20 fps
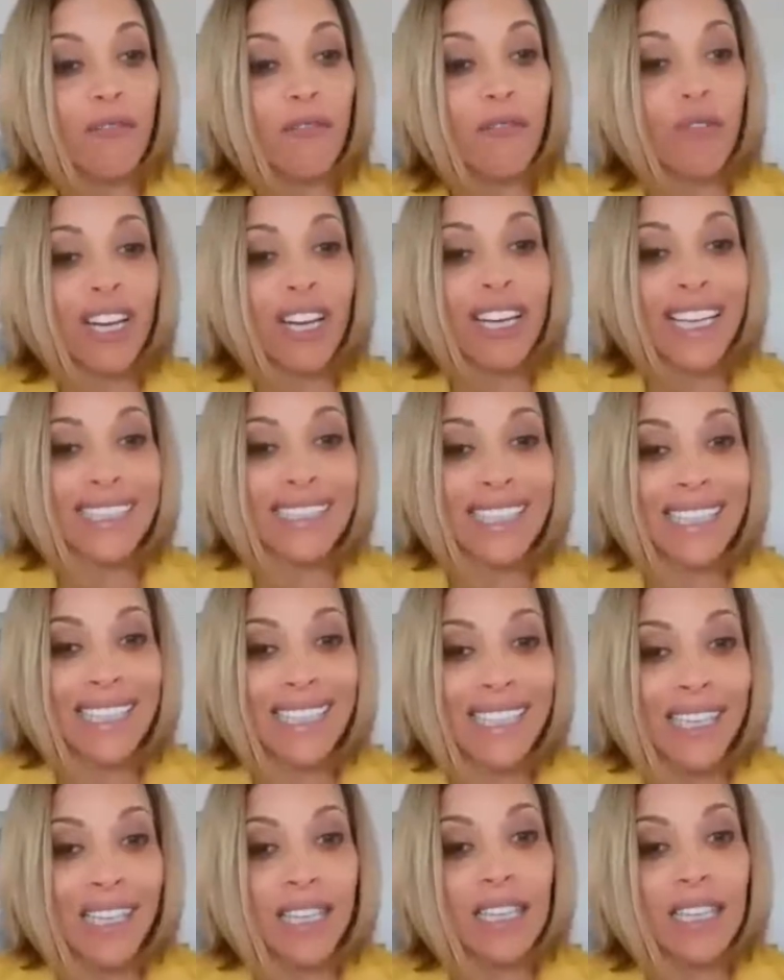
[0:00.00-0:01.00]
If you're a
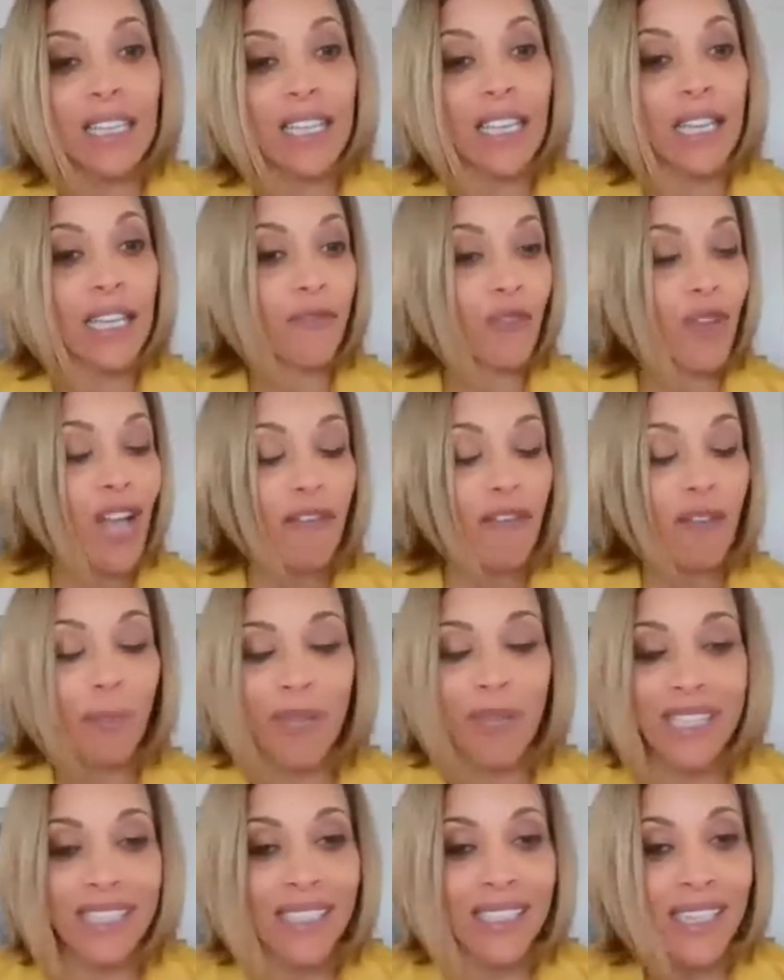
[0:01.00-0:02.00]
Latina, if you have a
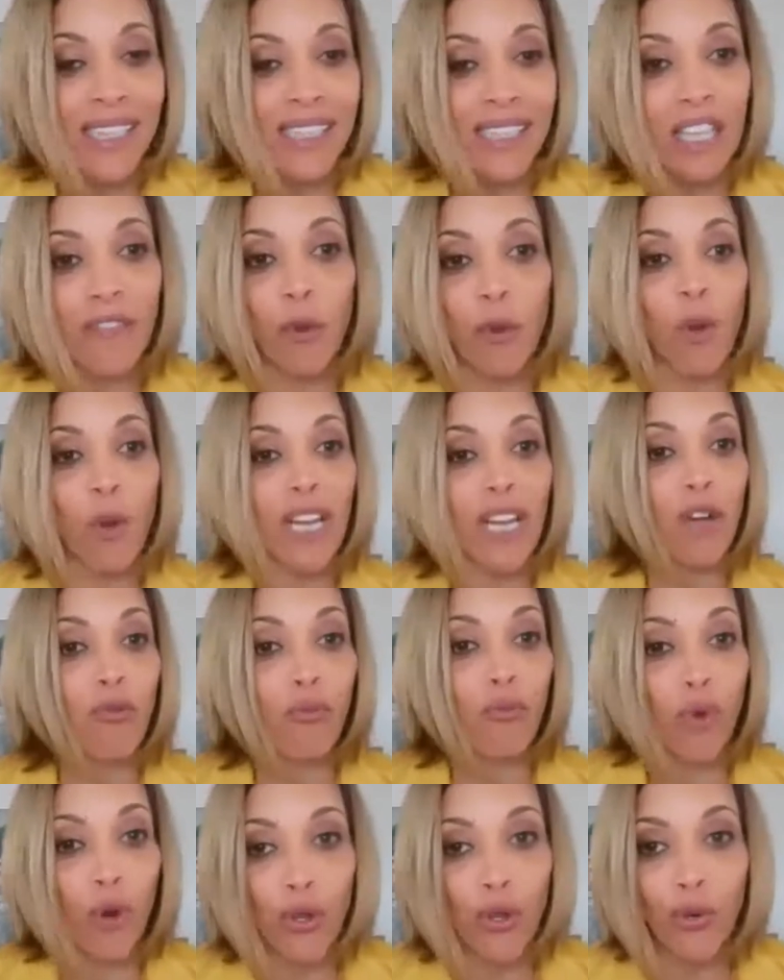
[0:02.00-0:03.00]
business, if you want to
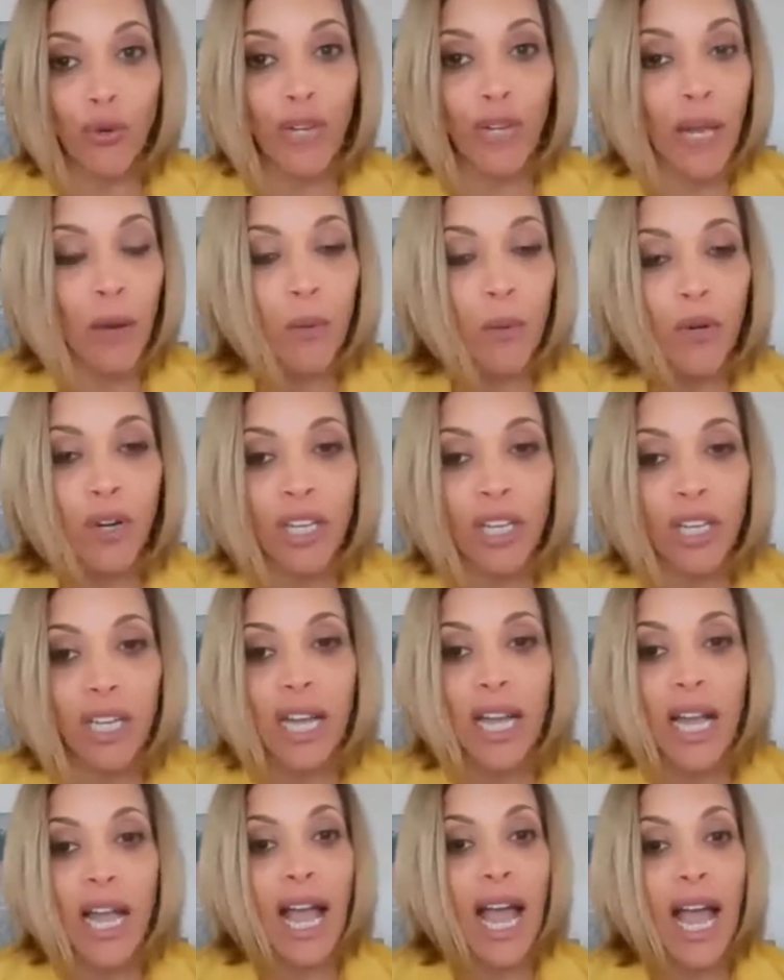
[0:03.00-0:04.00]
grow your network
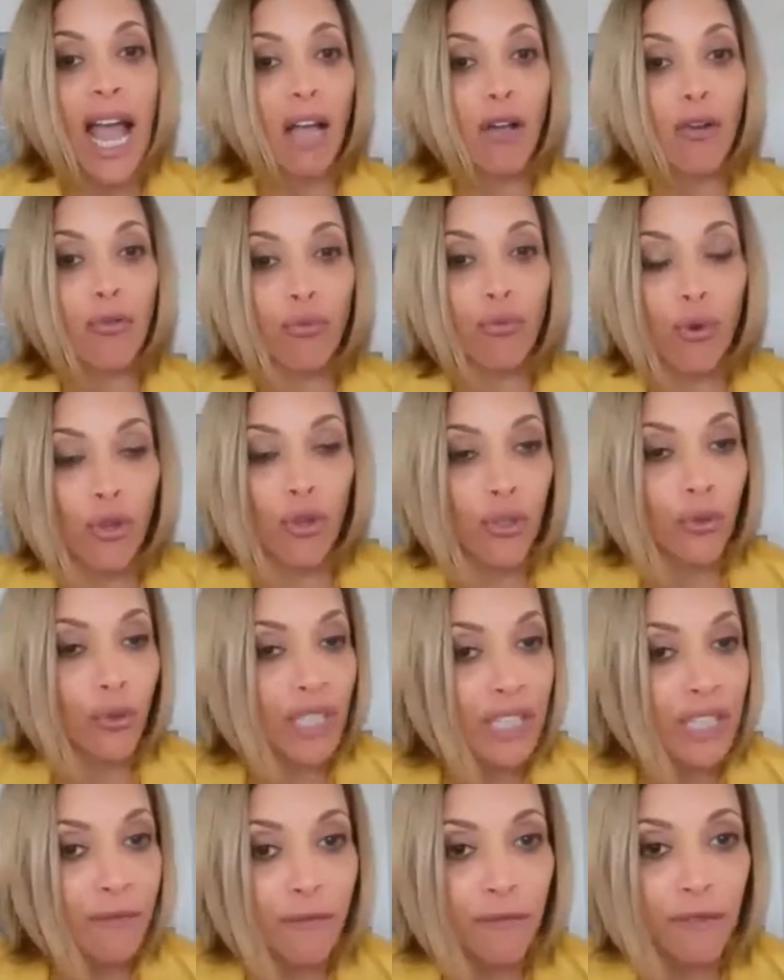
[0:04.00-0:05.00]
and grow your
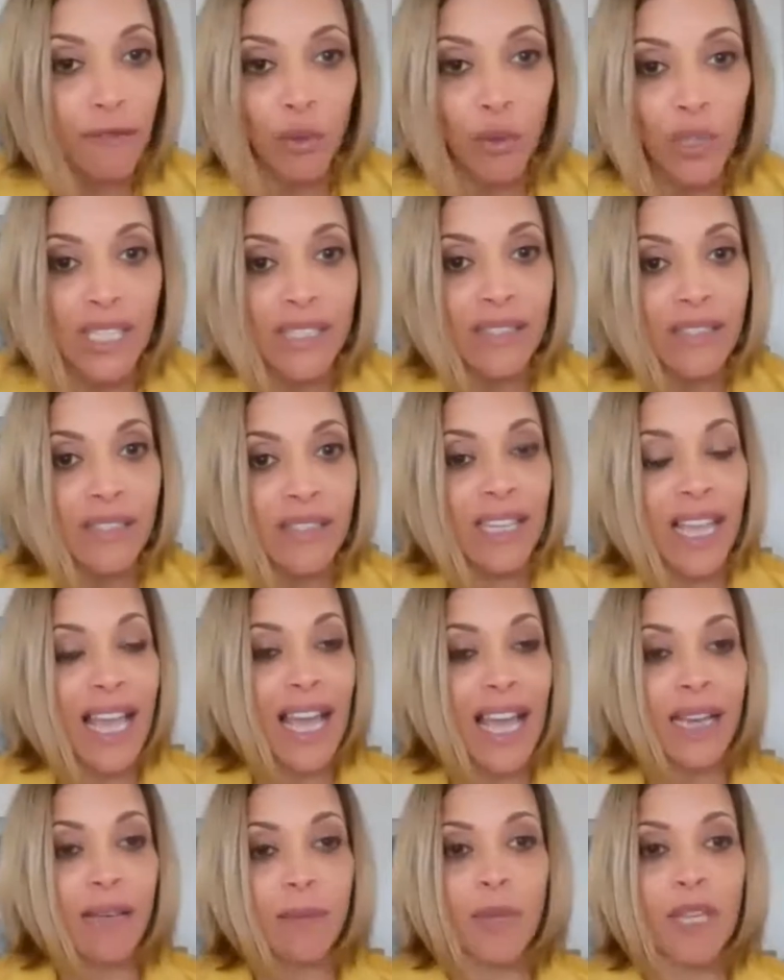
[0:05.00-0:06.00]
influence
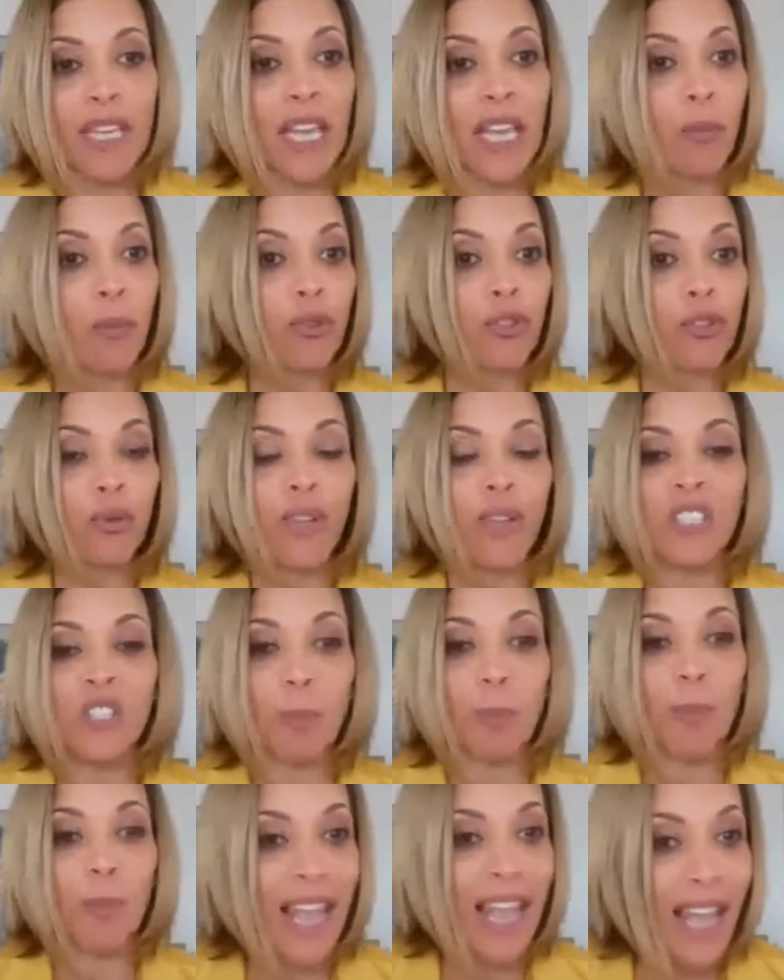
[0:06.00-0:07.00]
and be able to
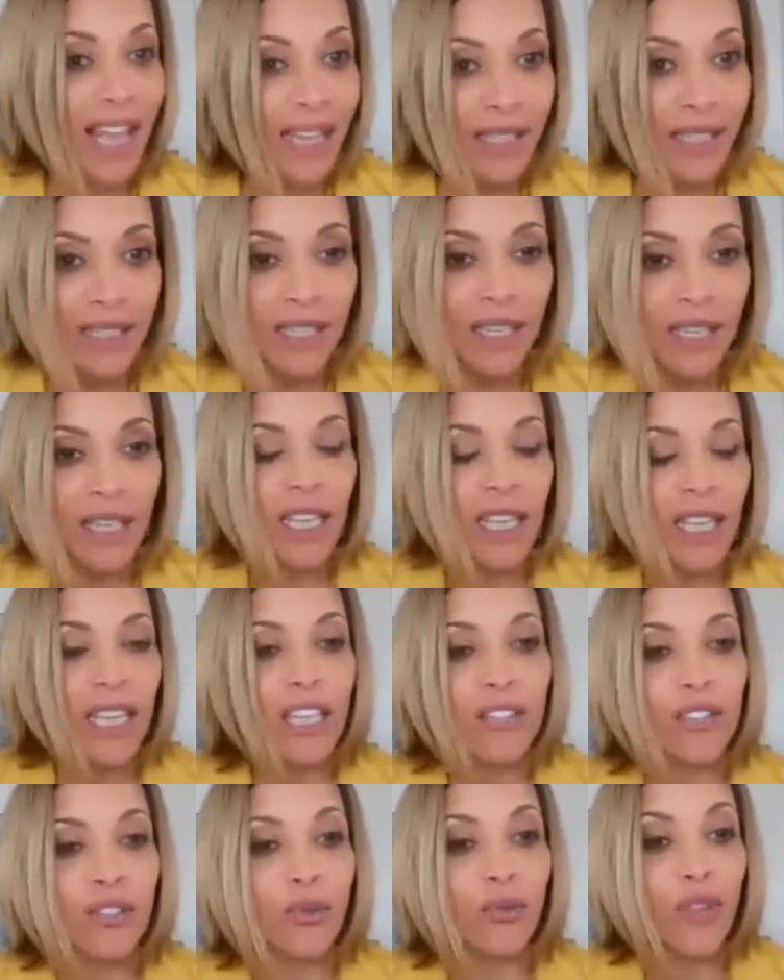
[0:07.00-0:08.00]
expand
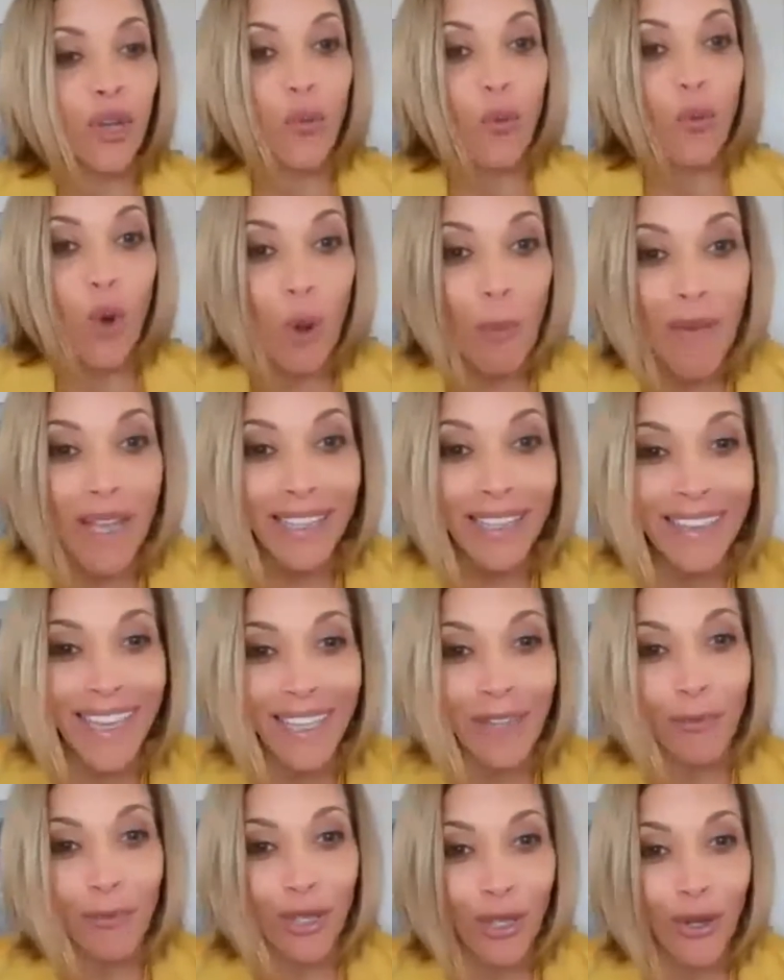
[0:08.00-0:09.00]
into the woman
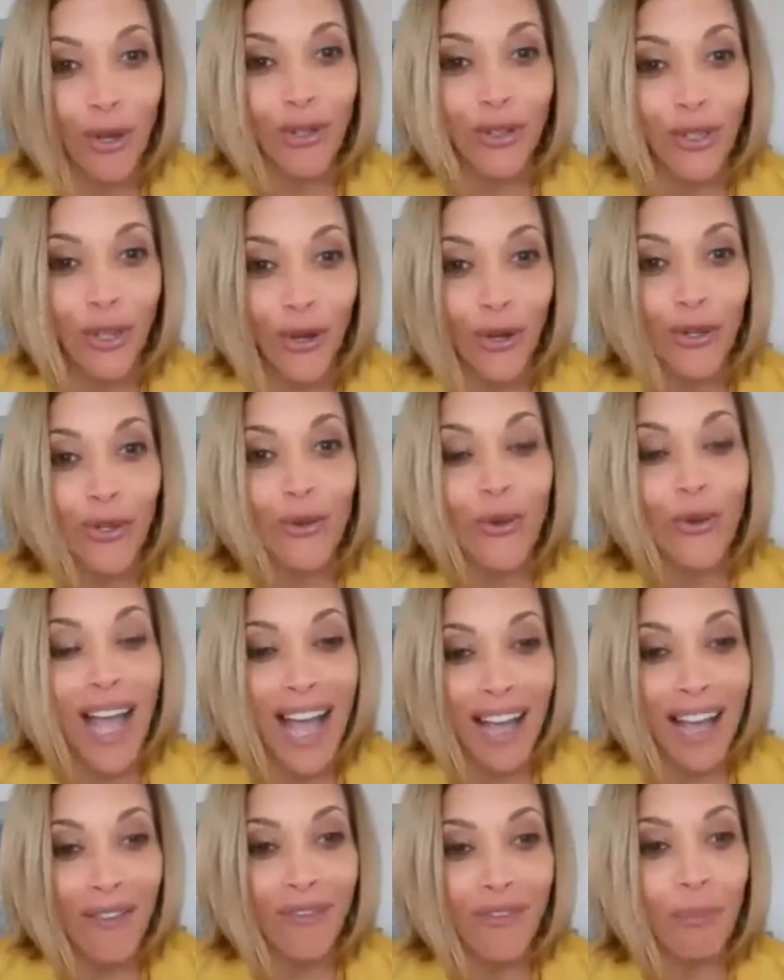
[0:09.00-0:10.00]
that we all know you
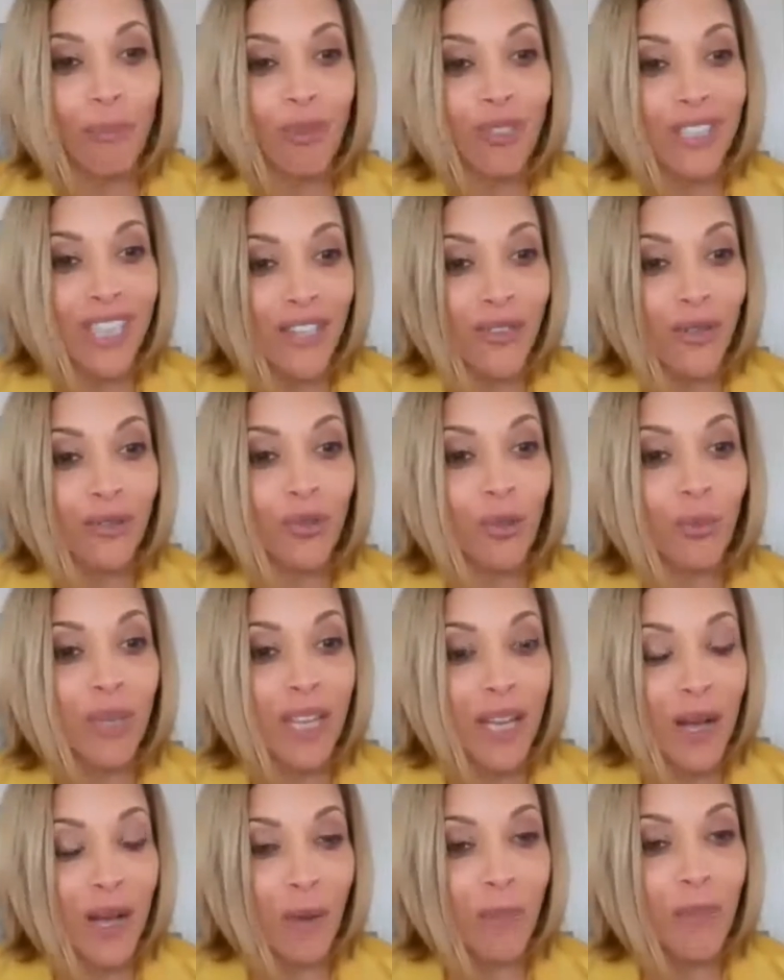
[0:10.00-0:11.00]
have the potential to
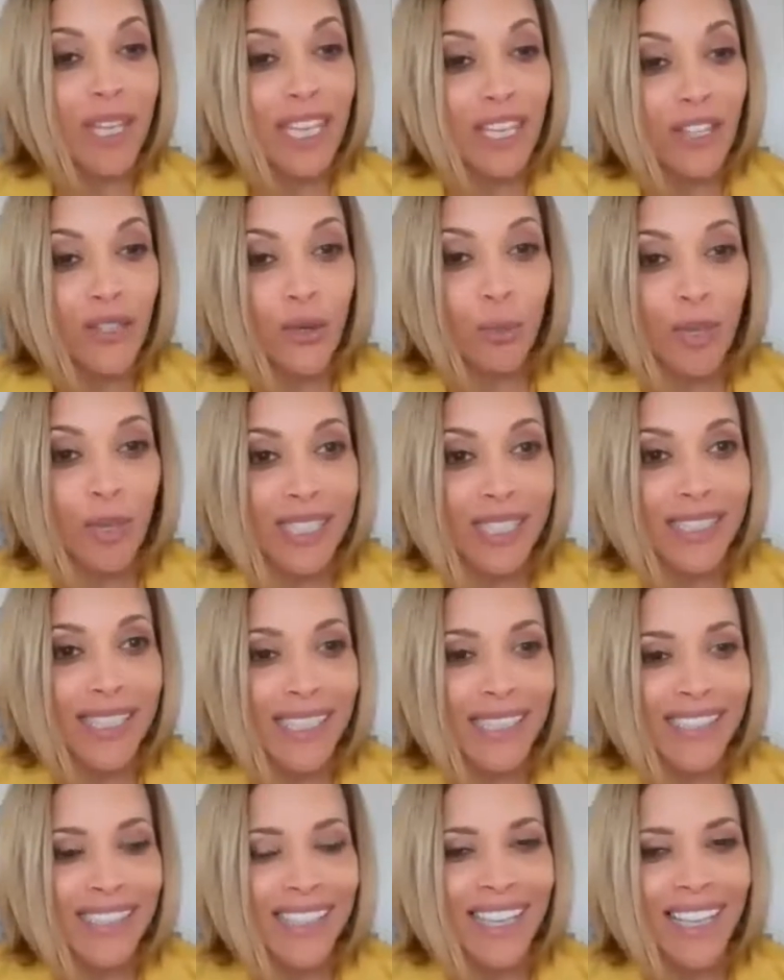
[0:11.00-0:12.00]
become in your
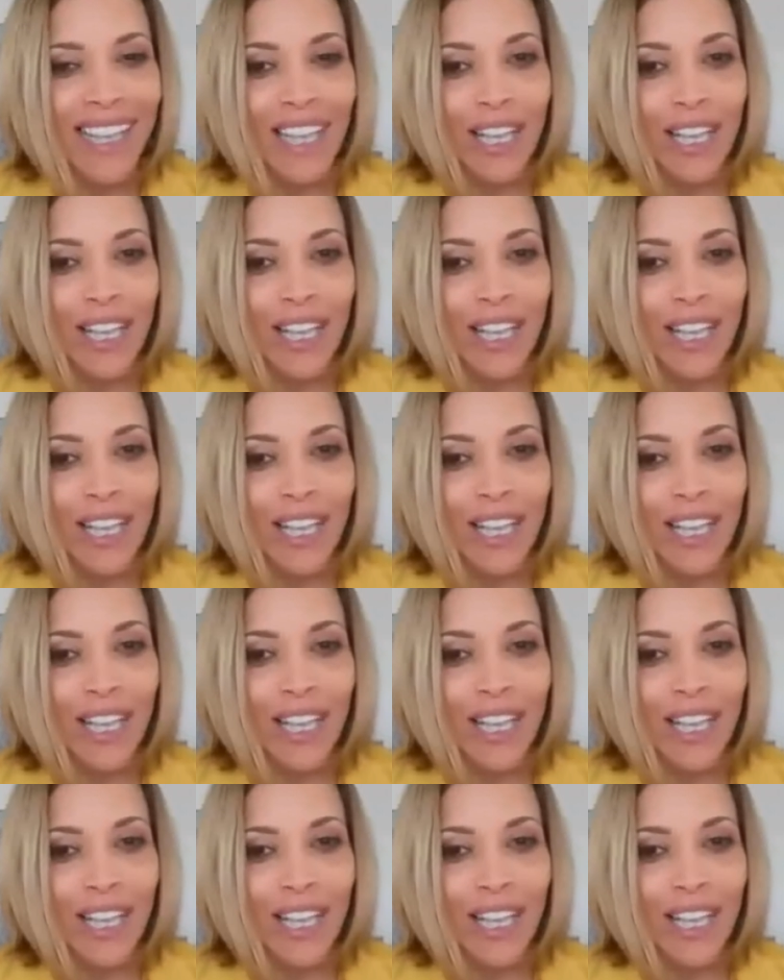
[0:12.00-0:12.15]
business.